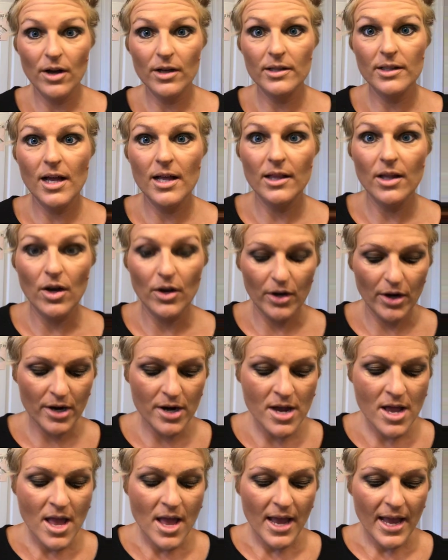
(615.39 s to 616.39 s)
a lot longer,
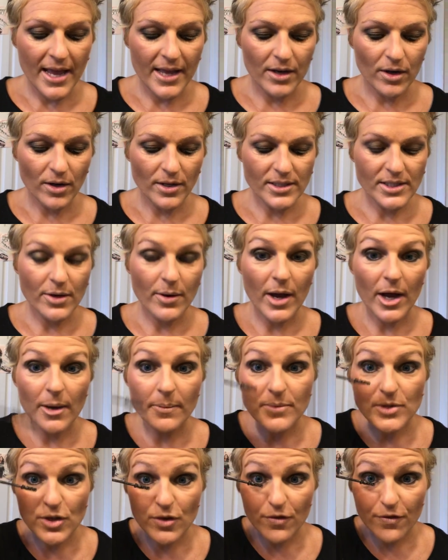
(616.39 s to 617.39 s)
it also
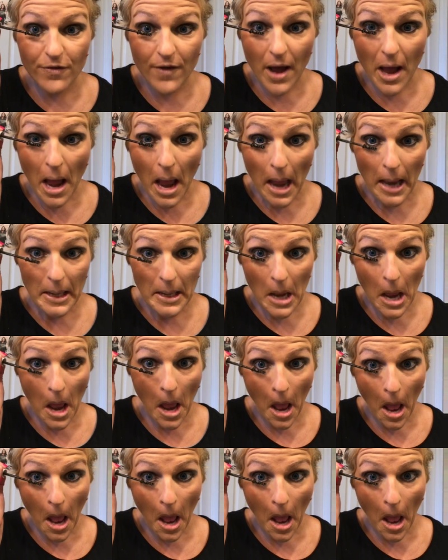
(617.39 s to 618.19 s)
helps you find